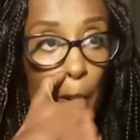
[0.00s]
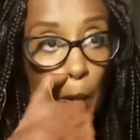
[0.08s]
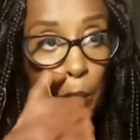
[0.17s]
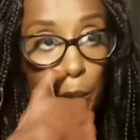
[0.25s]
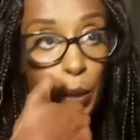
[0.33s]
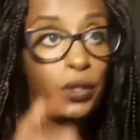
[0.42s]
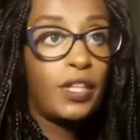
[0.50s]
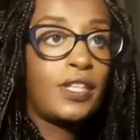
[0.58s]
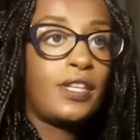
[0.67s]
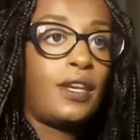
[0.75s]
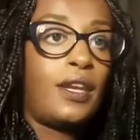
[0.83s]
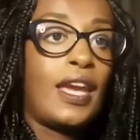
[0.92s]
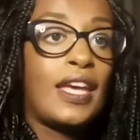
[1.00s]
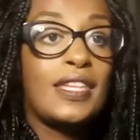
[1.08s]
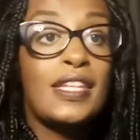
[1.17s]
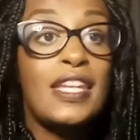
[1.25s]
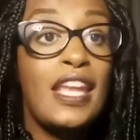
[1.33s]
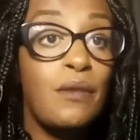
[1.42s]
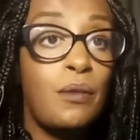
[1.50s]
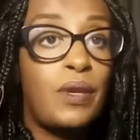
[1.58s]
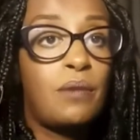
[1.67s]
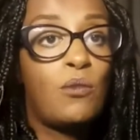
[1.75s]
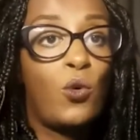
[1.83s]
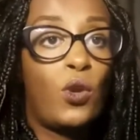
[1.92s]
Community has never
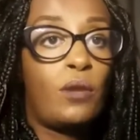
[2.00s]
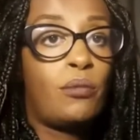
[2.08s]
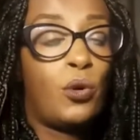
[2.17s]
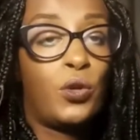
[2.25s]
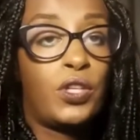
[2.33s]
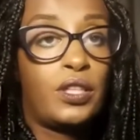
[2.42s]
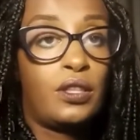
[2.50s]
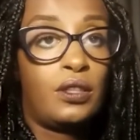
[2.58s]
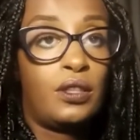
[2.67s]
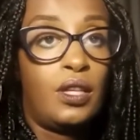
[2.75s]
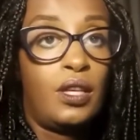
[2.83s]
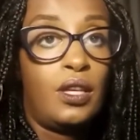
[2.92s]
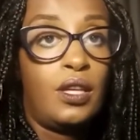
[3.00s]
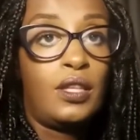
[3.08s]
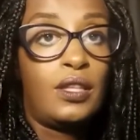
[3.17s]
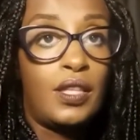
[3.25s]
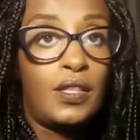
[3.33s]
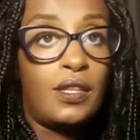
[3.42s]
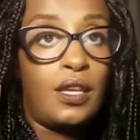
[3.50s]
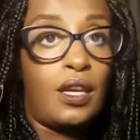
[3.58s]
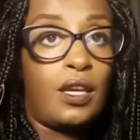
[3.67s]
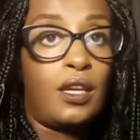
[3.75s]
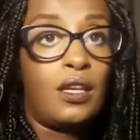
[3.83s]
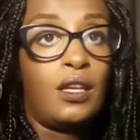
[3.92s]
been more important this
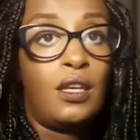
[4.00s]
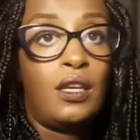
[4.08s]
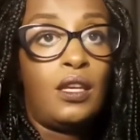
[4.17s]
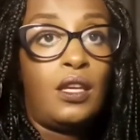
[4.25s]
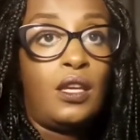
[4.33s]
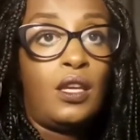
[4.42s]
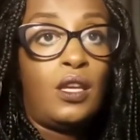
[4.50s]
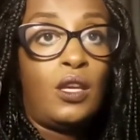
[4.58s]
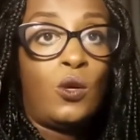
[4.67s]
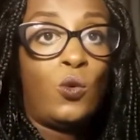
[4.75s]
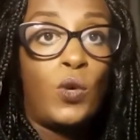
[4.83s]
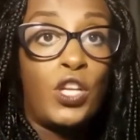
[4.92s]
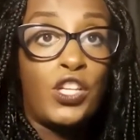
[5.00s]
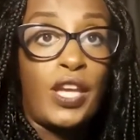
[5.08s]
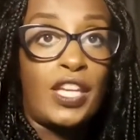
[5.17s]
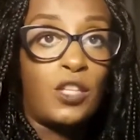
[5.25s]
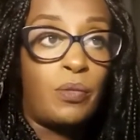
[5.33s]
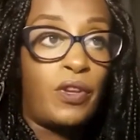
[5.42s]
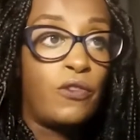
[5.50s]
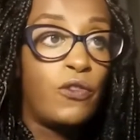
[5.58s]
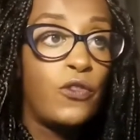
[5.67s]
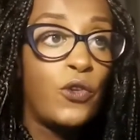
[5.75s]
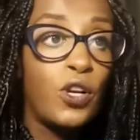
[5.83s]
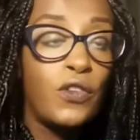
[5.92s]
year, which has been
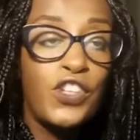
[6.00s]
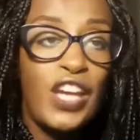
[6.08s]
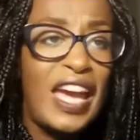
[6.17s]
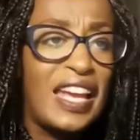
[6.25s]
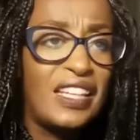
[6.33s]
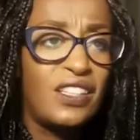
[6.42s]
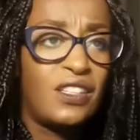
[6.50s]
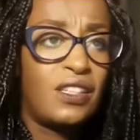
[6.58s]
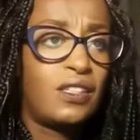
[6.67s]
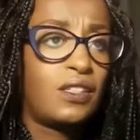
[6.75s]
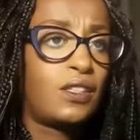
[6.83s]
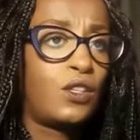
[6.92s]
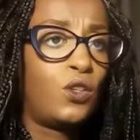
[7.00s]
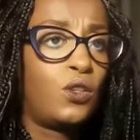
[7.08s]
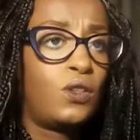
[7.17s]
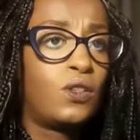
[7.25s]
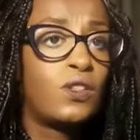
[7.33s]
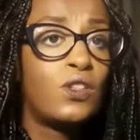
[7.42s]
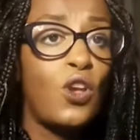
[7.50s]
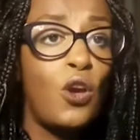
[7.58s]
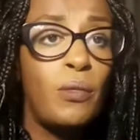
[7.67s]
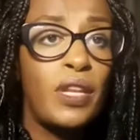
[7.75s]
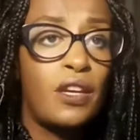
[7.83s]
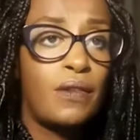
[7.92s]
full of challenges. So
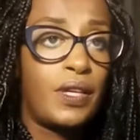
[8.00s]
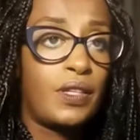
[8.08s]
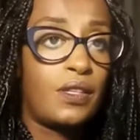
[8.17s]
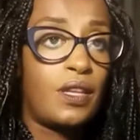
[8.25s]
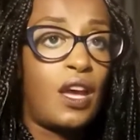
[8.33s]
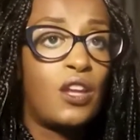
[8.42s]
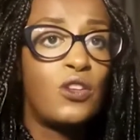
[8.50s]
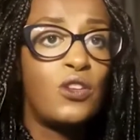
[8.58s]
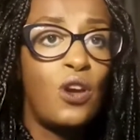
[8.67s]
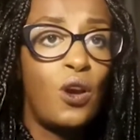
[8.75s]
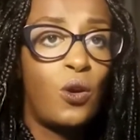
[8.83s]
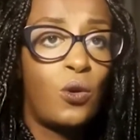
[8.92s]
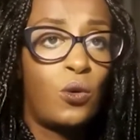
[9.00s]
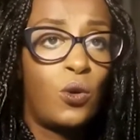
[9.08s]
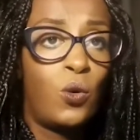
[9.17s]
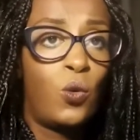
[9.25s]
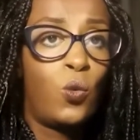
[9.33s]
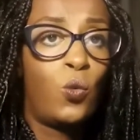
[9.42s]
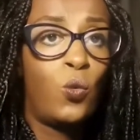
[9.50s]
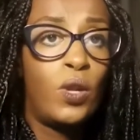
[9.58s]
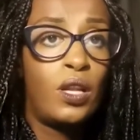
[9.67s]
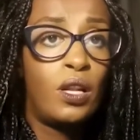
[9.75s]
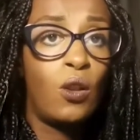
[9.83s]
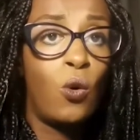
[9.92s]
many of us, I know,
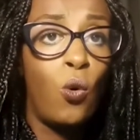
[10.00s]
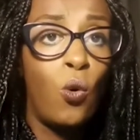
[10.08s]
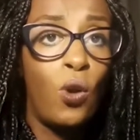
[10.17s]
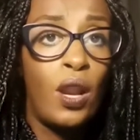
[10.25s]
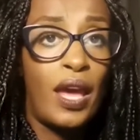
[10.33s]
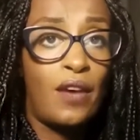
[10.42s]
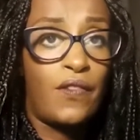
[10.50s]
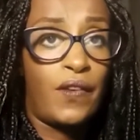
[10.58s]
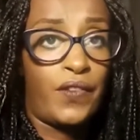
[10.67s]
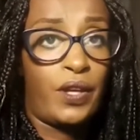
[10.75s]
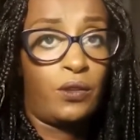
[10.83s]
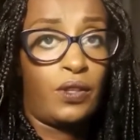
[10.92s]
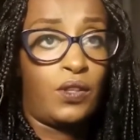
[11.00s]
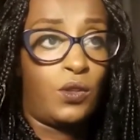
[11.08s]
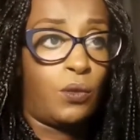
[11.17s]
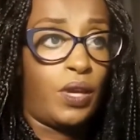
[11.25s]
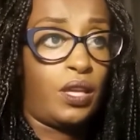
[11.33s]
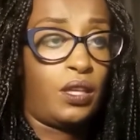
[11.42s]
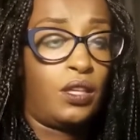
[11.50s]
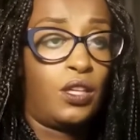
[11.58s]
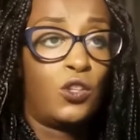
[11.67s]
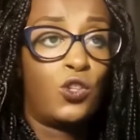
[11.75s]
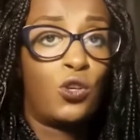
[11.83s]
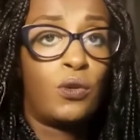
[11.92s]
will all have felt this way
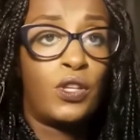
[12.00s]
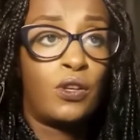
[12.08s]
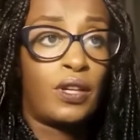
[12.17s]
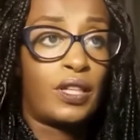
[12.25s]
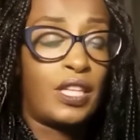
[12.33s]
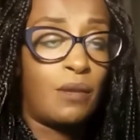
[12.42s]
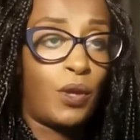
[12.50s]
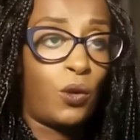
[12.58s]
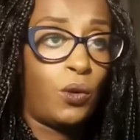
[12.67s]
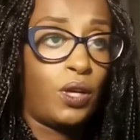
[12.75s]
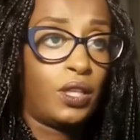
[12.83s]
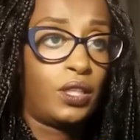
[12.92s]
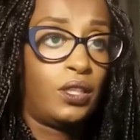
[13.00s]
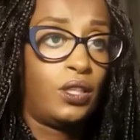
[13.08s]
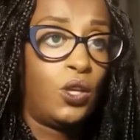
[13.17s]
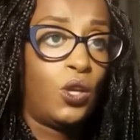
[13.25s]
during your academic work,